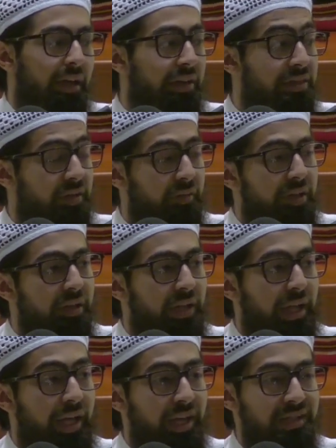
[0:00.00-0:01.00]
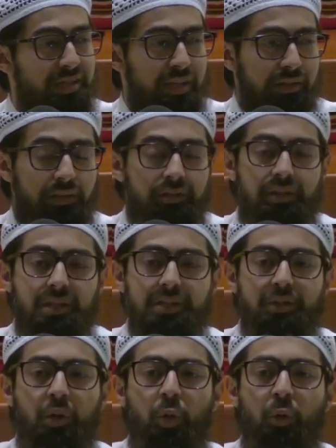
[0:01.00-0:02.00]
And they realized that there is
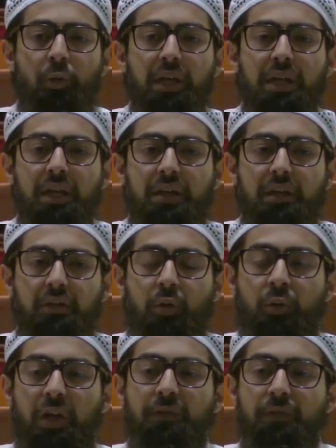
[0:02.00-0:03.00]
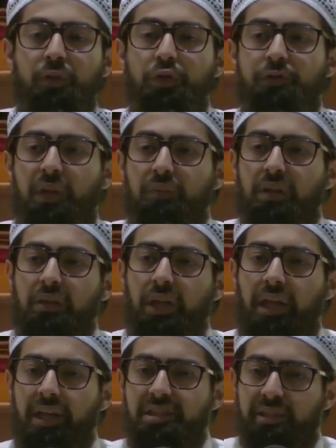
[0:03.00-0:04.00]
no way, no refuge from
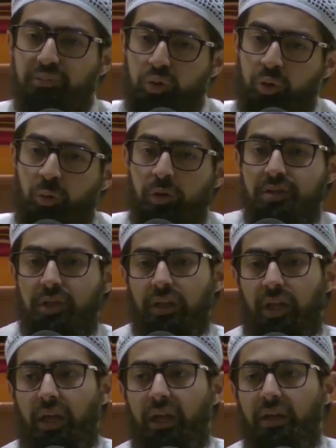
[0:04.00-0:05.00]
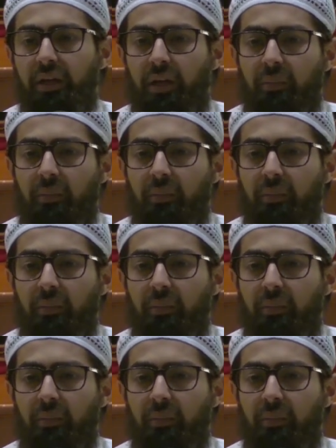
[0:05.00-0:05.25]
Allah except towards Allah.